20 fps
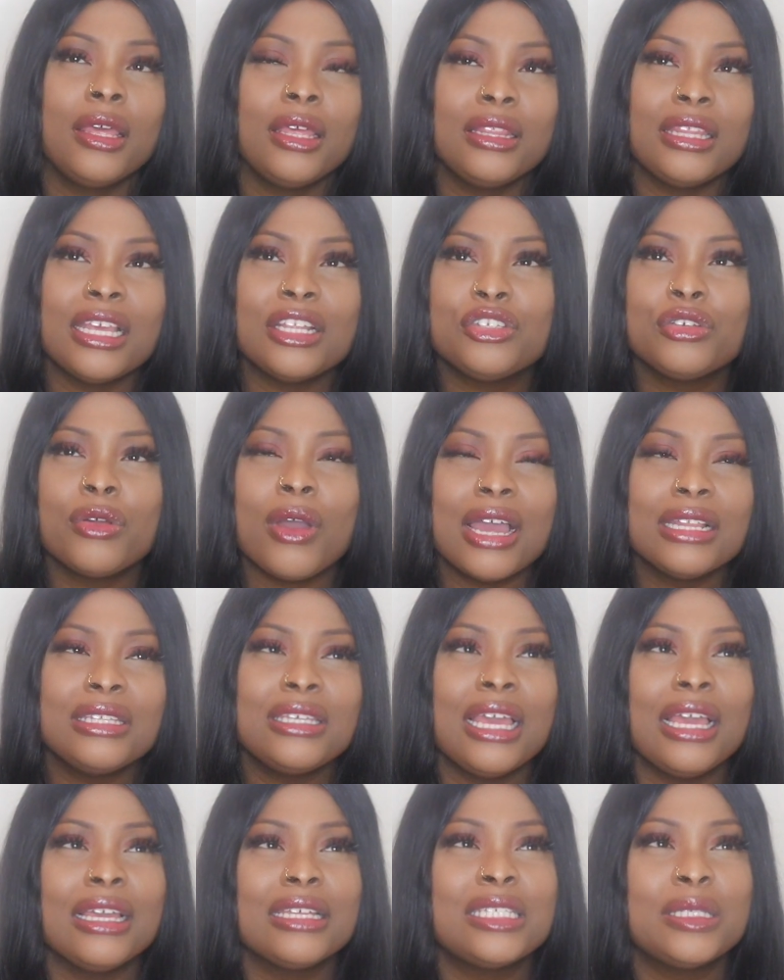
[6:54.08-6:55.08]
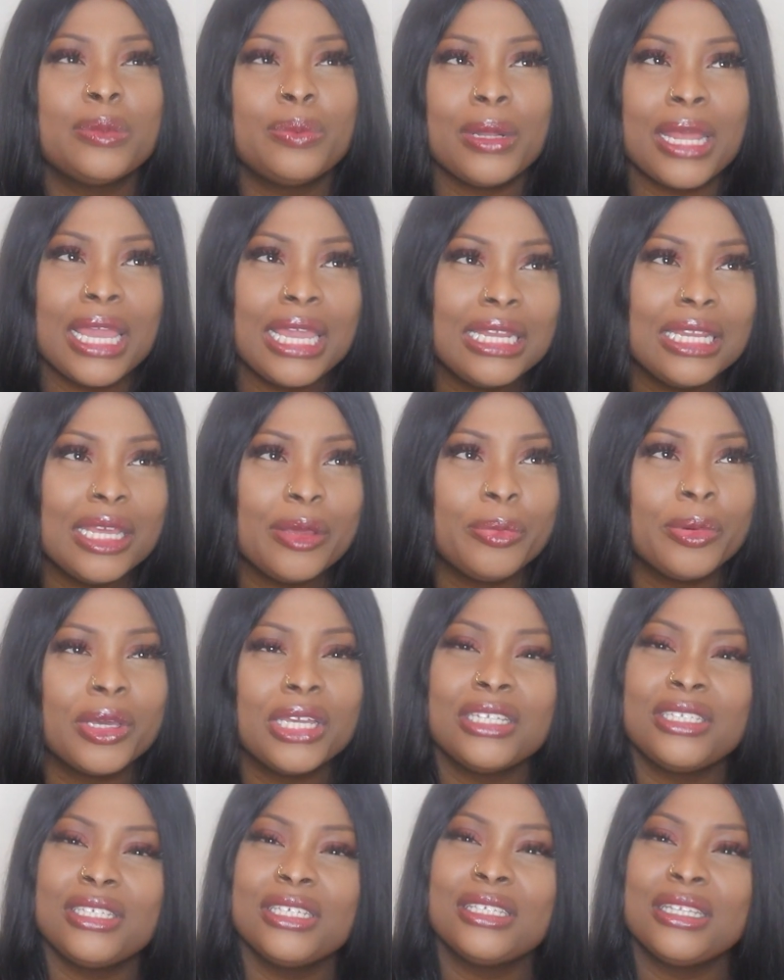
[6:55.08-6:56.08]
they try to explain it, but
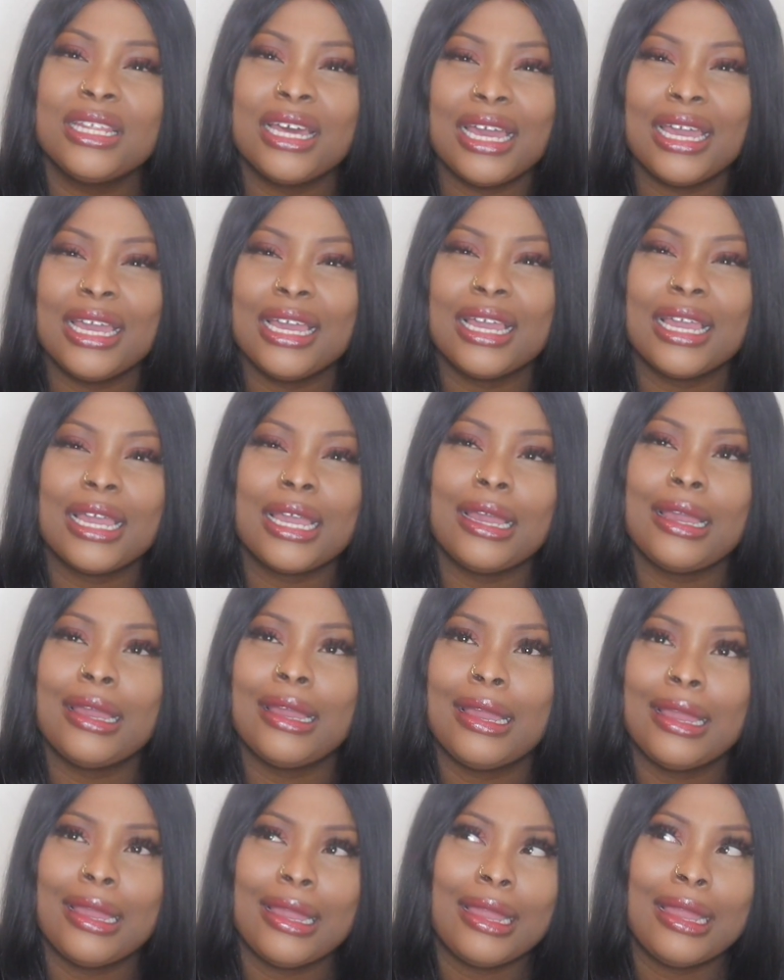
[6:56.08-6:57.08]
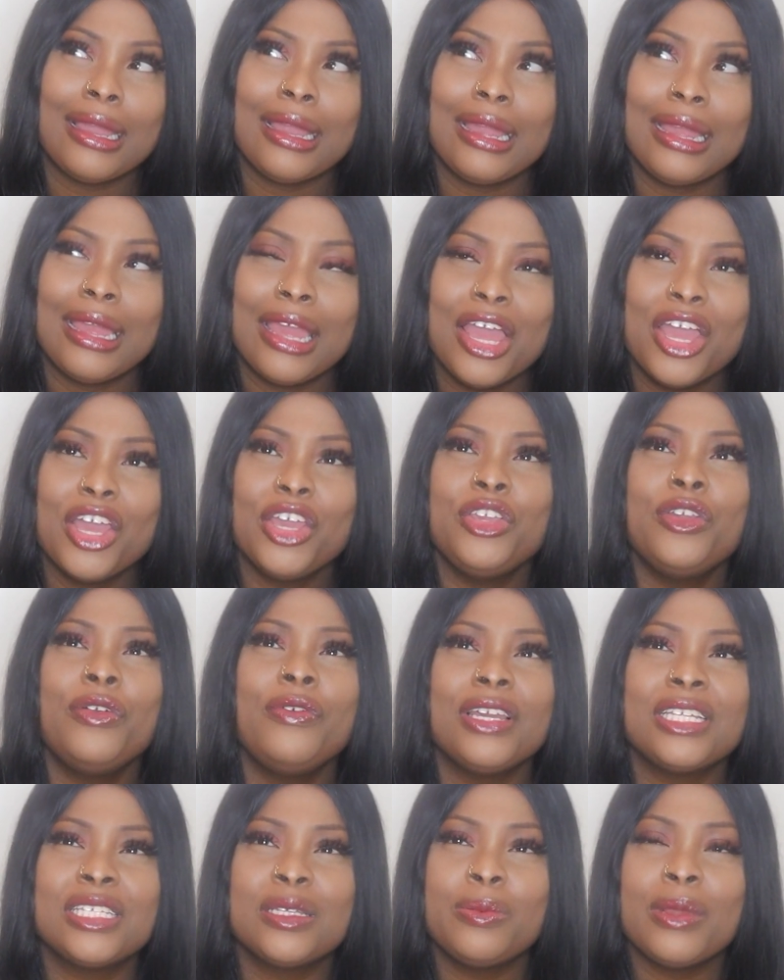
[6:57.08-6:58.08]
it's just like
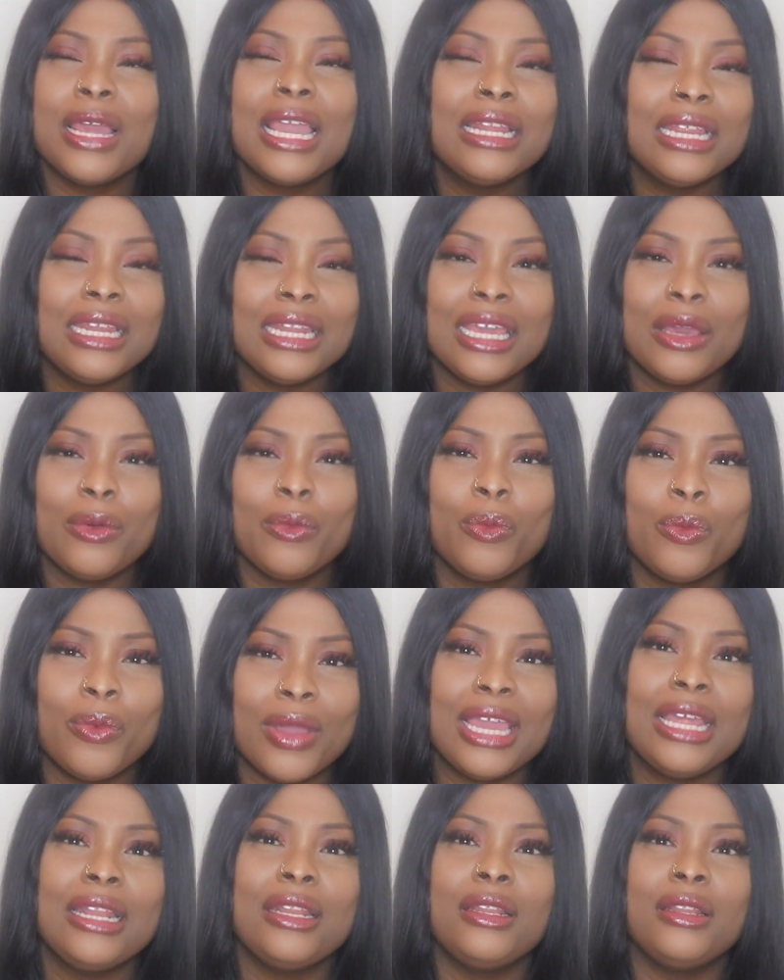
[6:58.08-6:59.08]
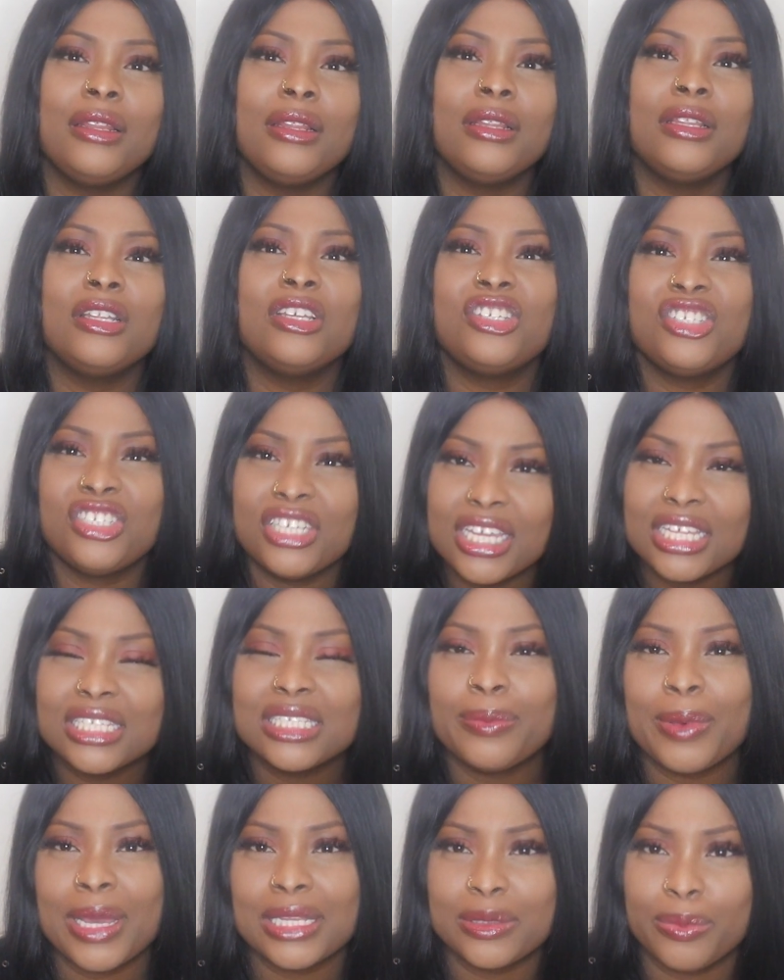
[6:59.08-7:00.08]
you're explaining it when shit is
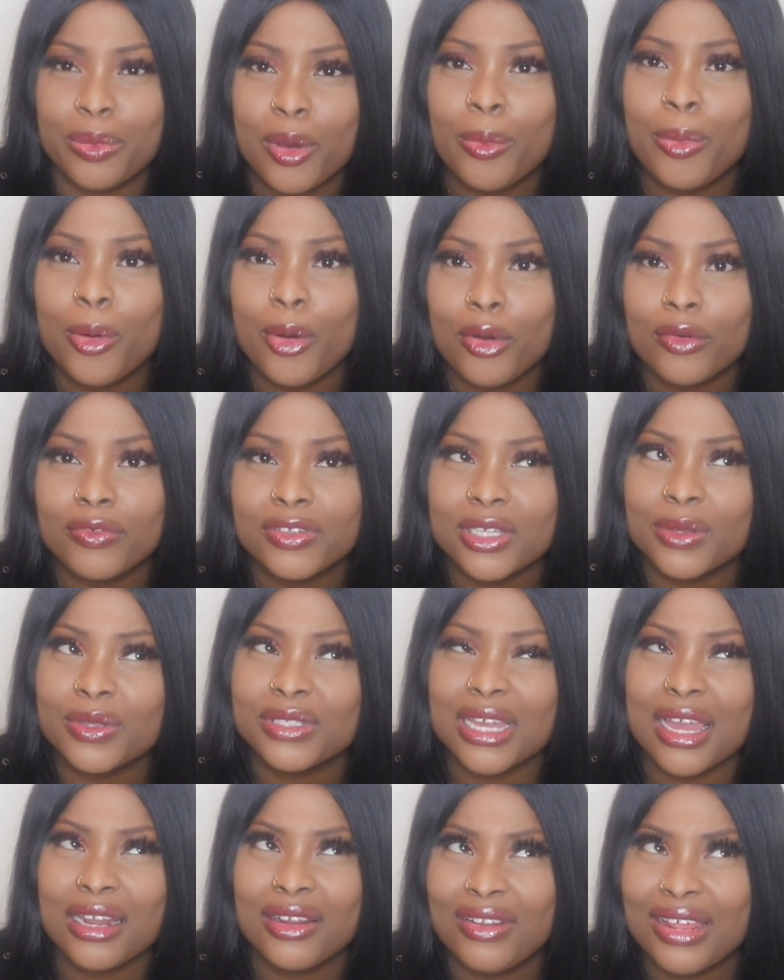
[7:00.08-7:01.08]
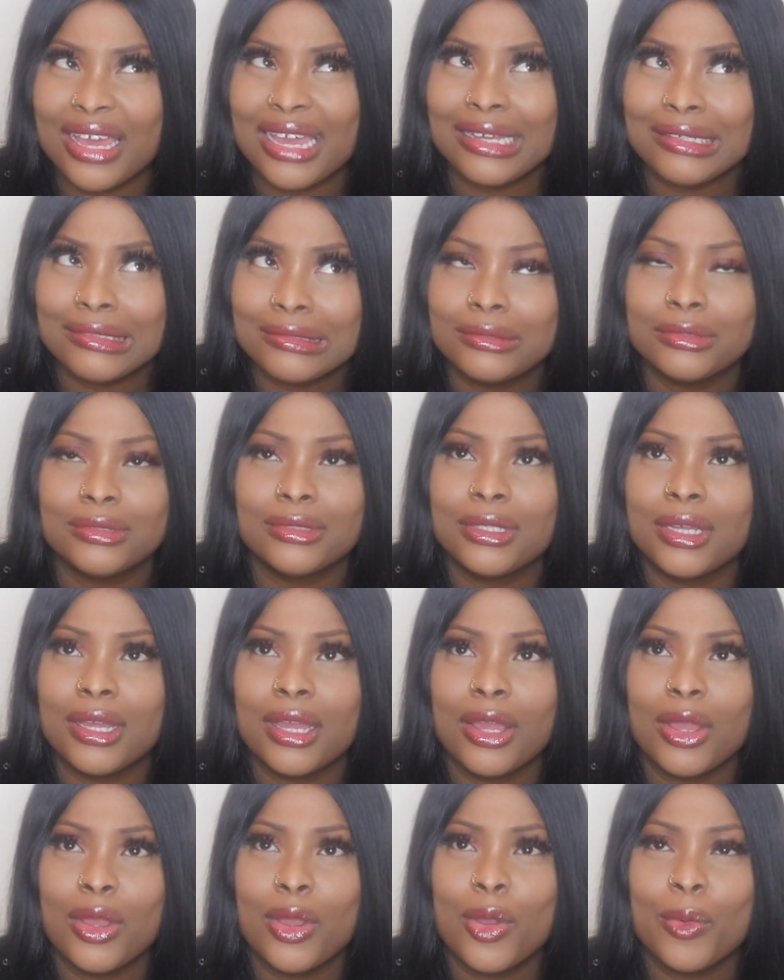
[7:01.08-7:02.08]
about to pop off. So it's kind of like,
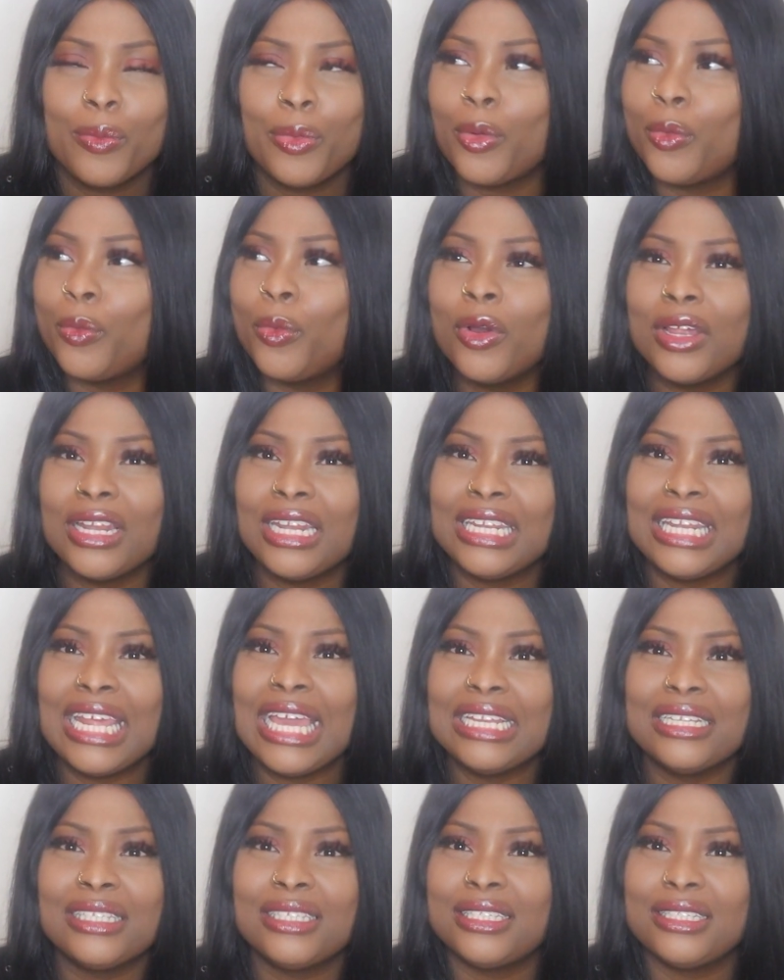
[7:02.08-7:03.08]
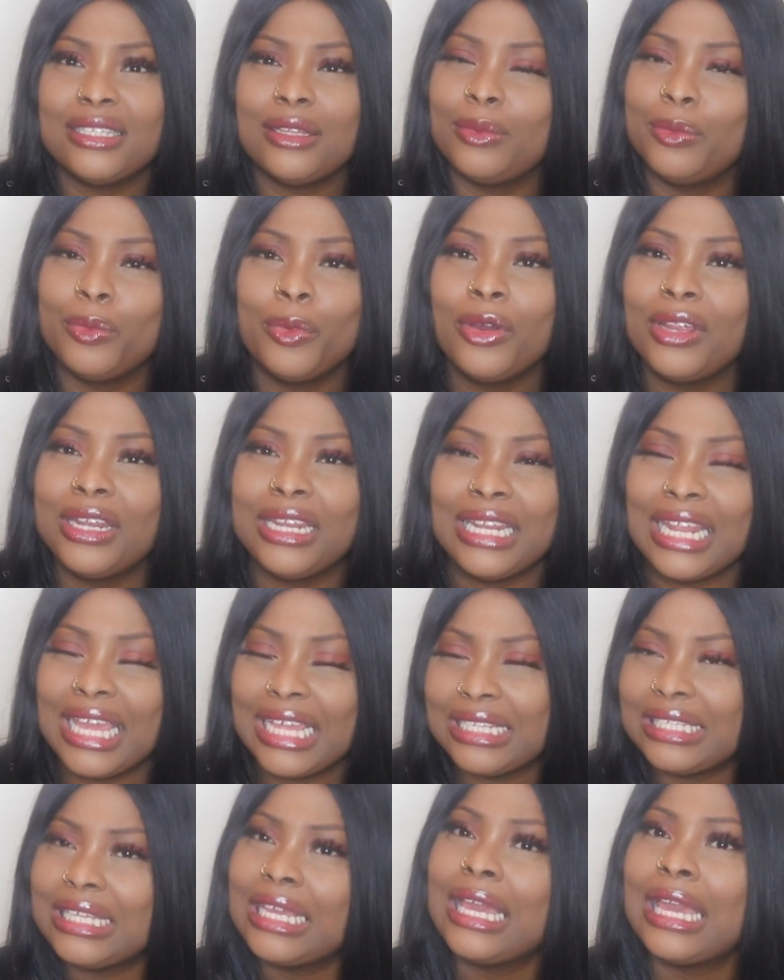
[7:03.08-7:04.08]
but what led
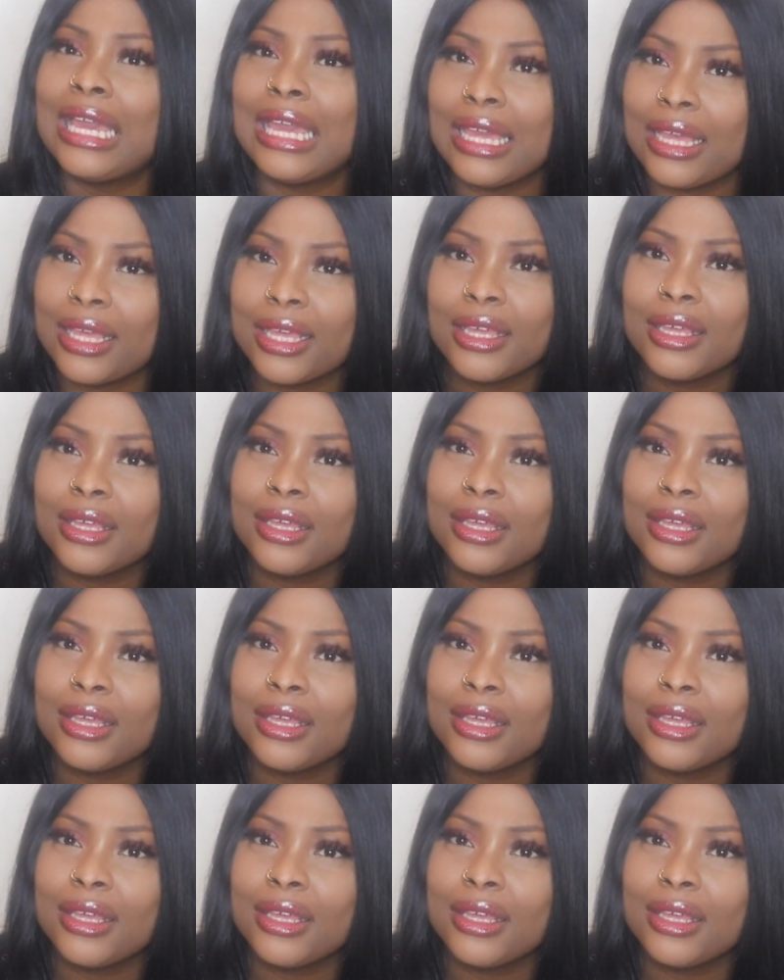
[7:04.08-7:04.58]
here?